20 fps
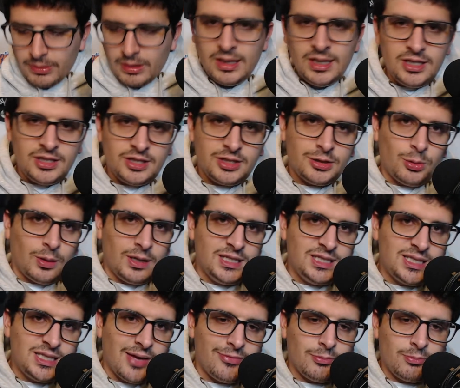He is
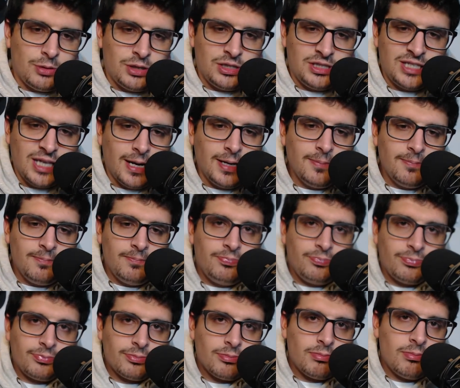27%
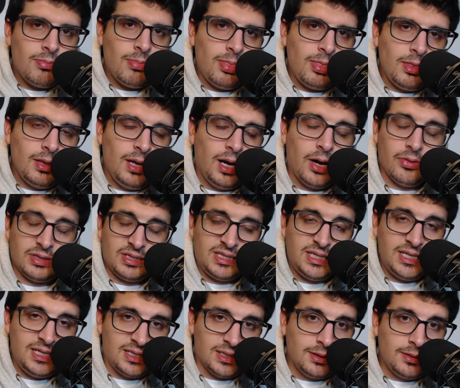on the
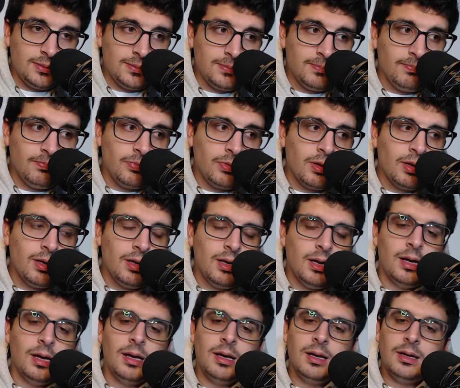season.
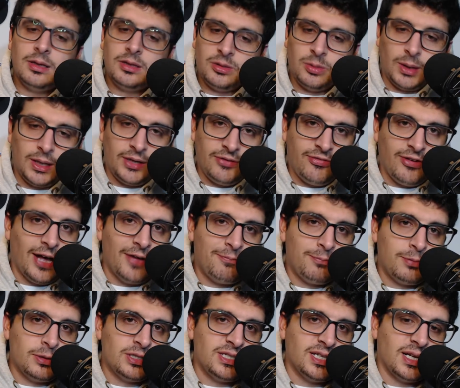
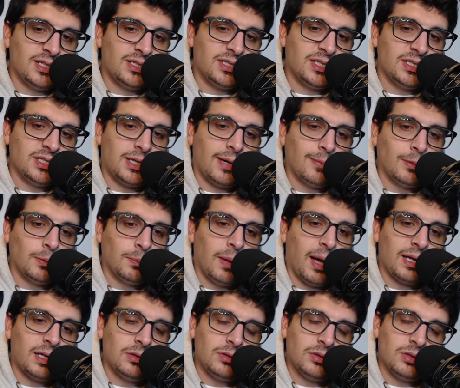25% since coming
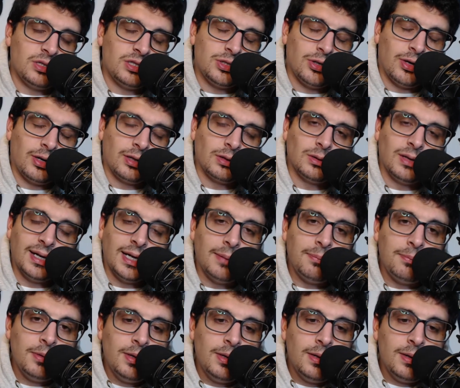back into the starting
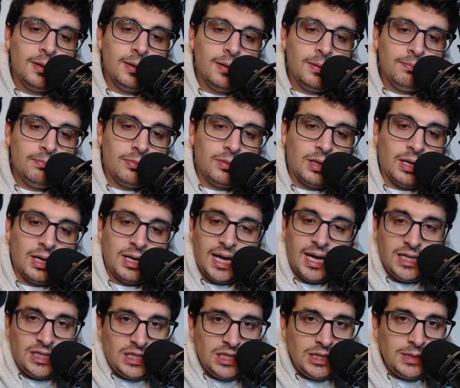lineup, and
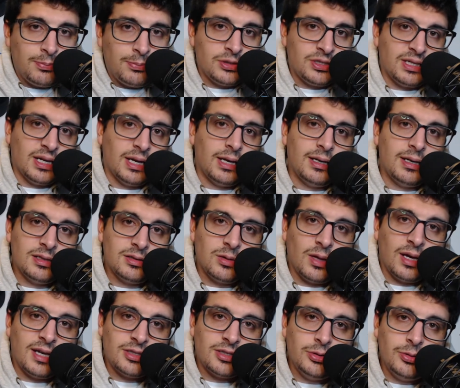18% in his
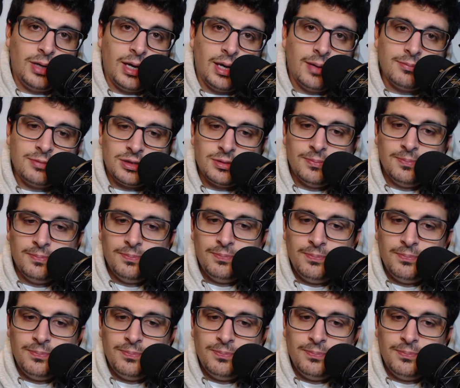last 2 games.